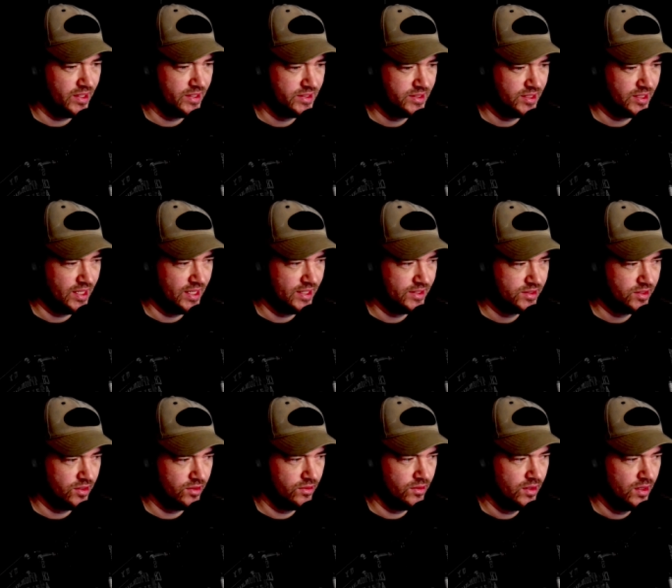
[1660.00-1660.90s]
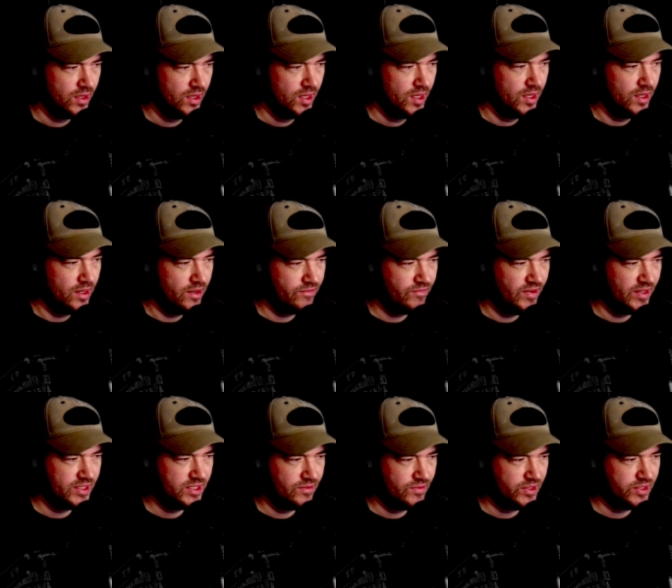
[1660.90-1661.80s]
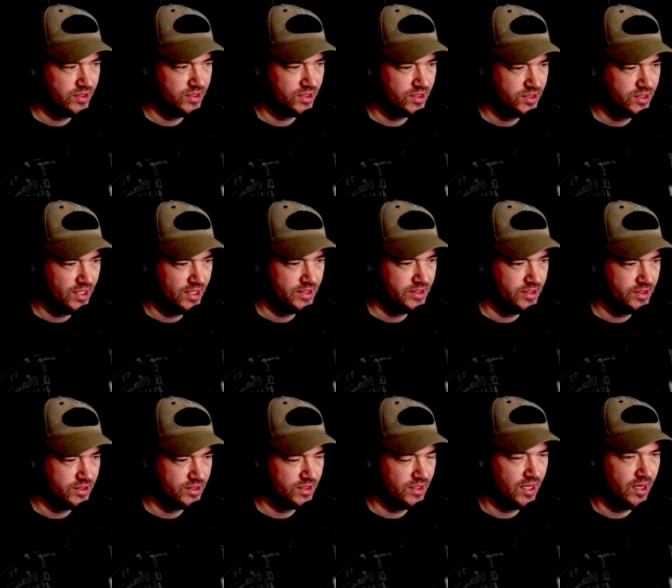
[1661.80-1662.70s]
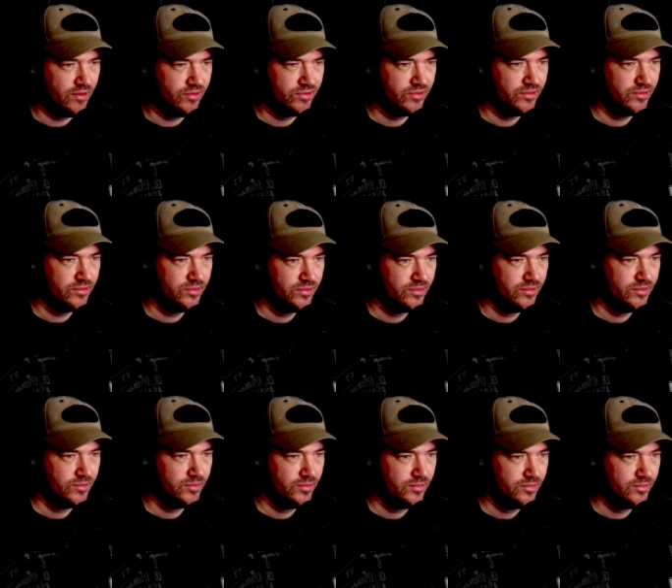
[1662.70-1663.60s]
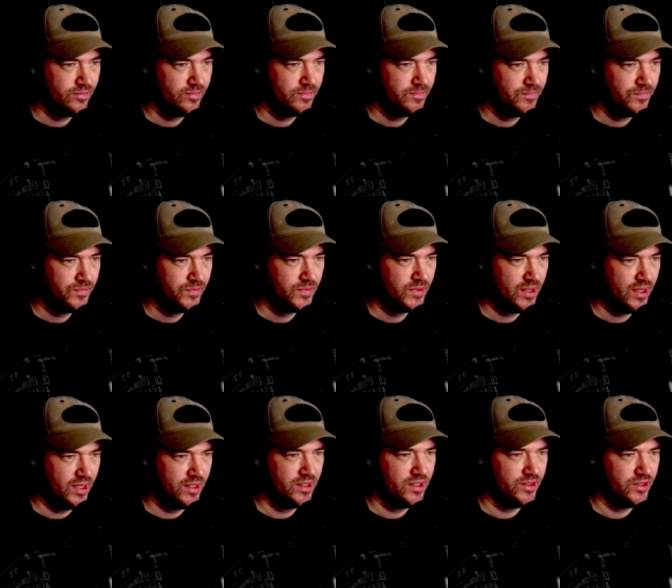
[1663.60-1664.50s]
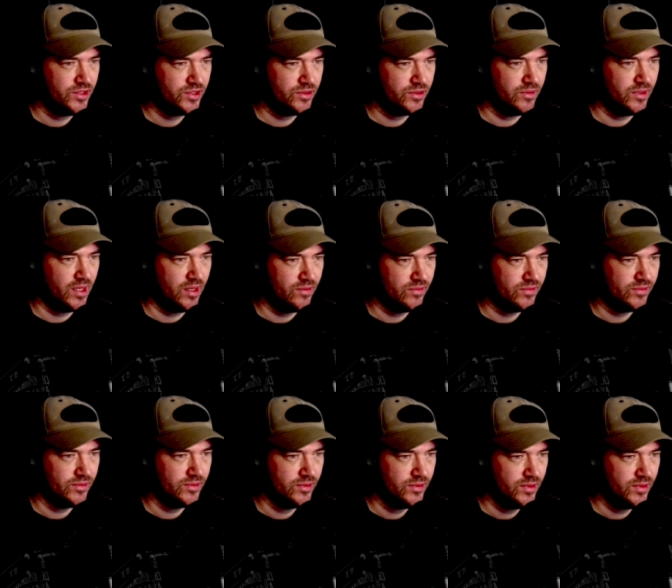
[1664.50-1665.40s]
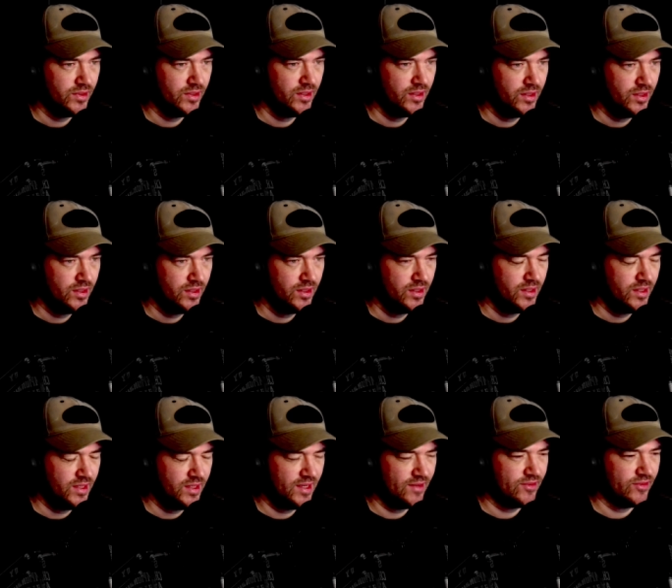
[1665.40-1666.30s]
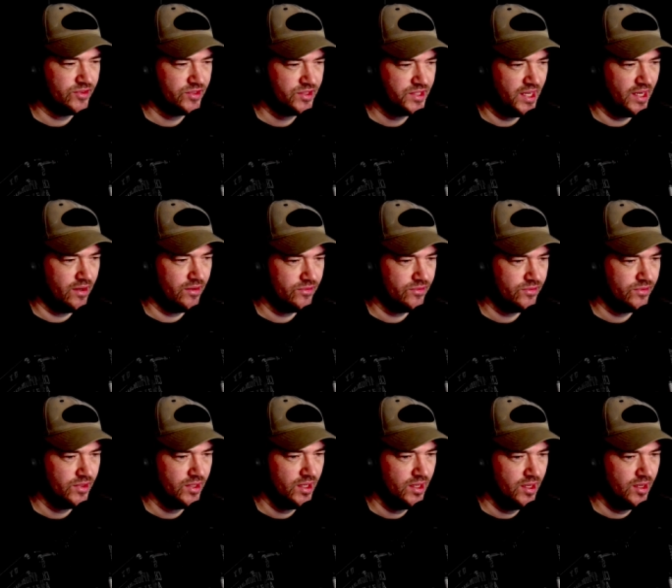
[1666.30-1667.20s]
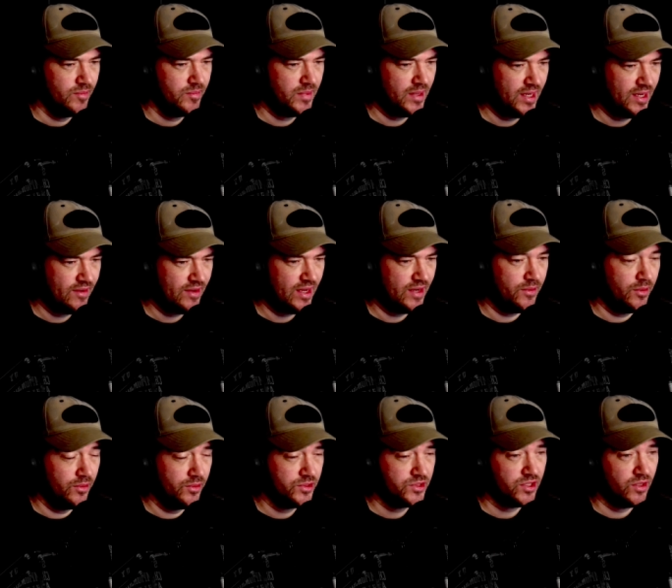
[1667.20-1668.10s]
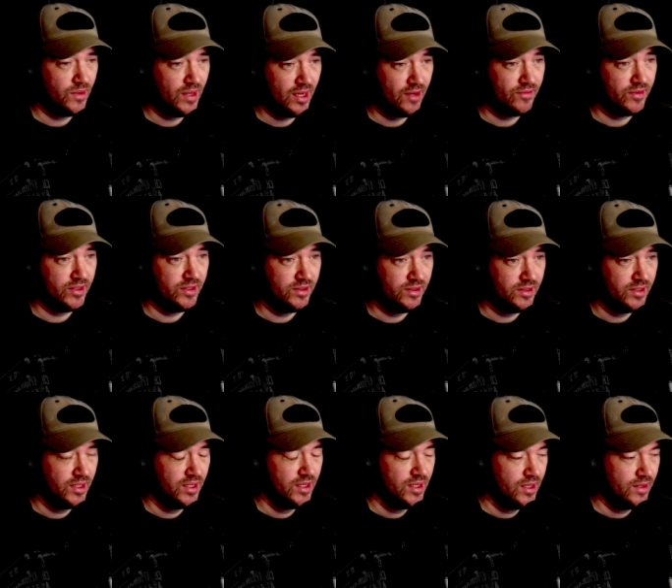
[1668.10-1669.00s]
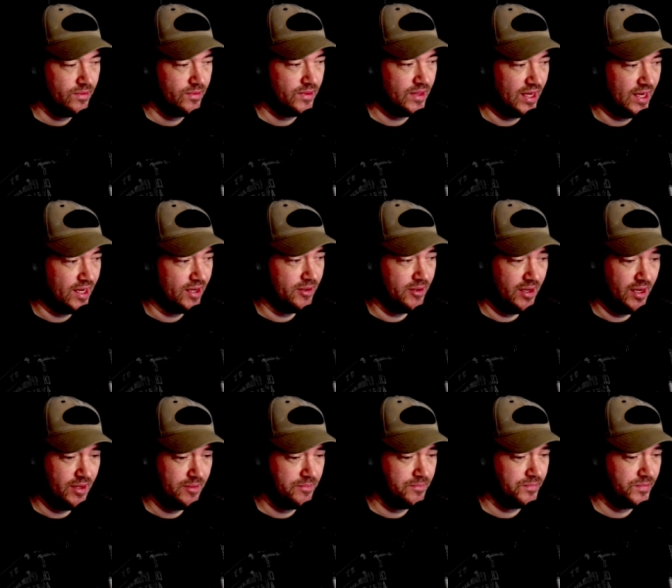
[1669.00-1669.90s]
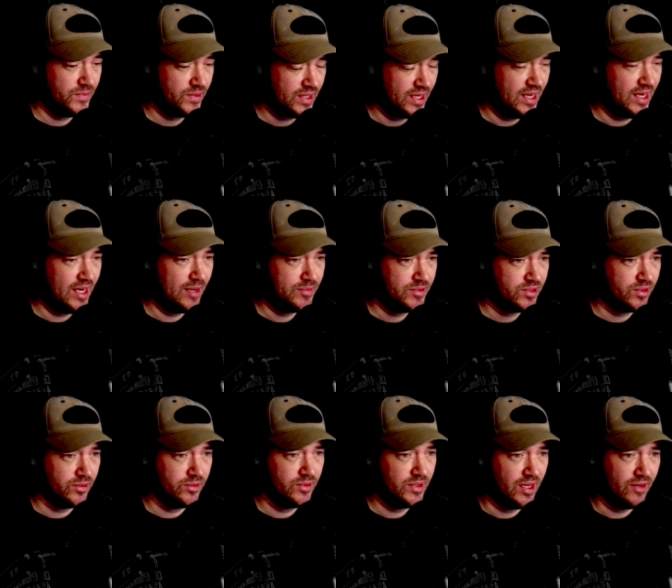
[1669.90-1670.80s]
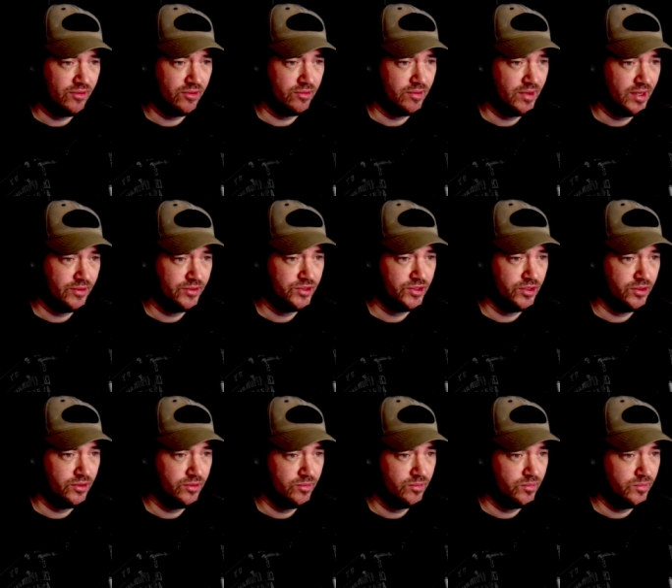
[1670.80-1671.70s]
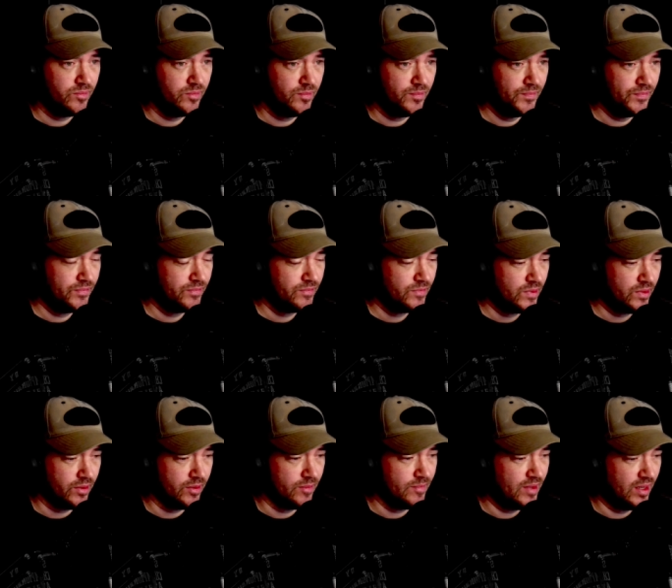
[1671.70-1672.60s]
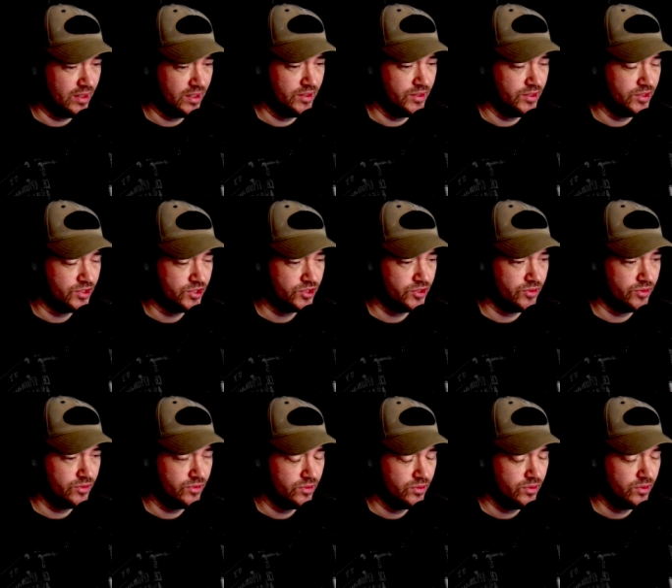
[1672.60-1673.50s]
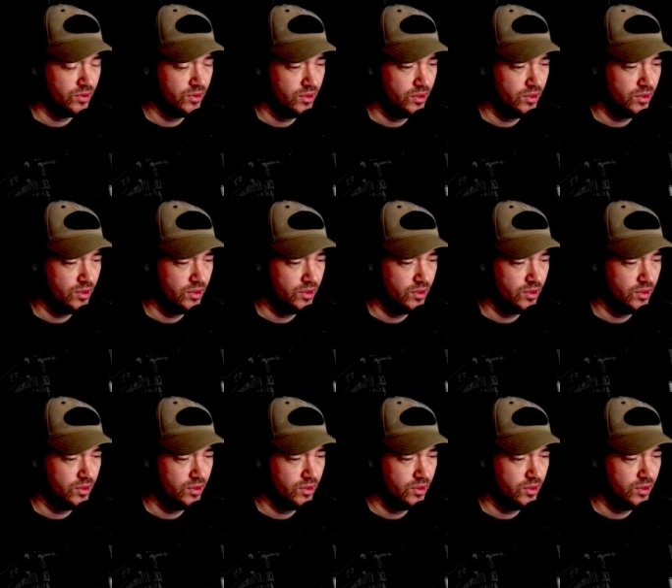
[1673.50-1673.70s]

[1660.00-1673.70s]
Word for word: place to get to. Effectively, success is love. Unconditional love. Love of self, but how, and also having that that absolute love around you, um, unconditional,